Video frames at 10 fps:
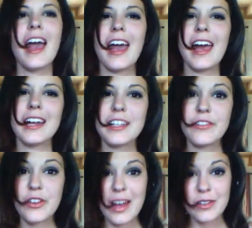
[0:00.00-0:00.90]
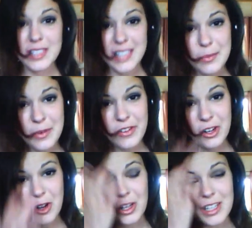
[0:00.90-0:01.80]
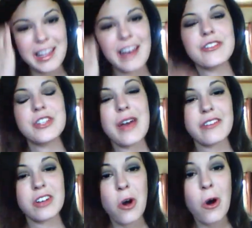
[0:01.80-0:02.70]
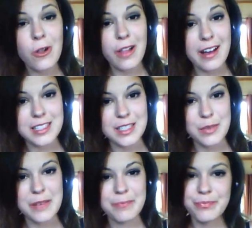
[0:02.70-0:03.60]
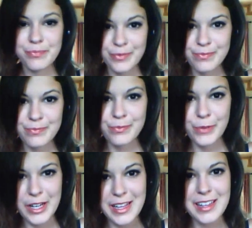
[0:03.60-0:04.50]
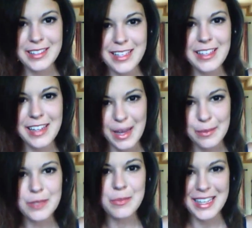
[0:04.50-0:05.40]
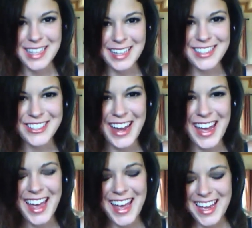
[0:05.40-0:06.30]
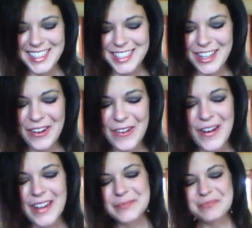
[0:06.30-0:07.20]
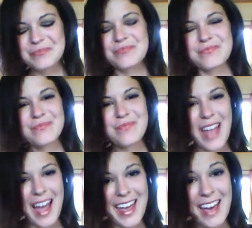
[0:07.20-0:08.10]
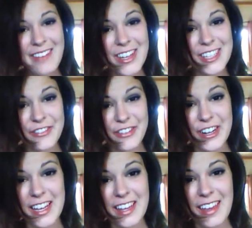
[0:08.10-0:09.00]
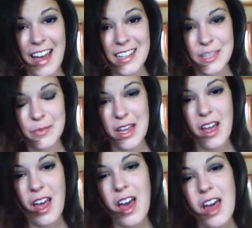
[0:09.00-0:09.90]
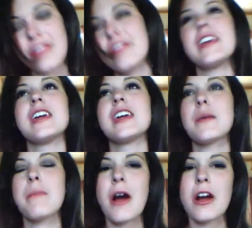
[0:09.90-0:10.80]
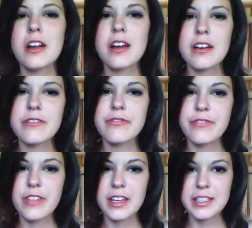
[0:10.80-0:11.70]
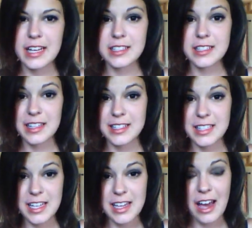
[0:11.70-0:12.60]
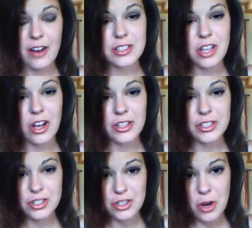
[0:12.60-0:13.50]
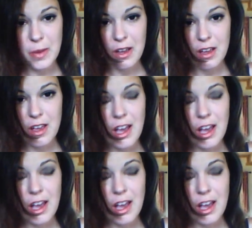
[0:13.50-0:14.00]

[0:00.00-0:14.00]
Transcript: And if you have some of your colon left, you have a colostomy. Pretty easy. The names make sense, right? So I have a diverting ileostomy. The part of the intestine that's sticking out is called a stoma.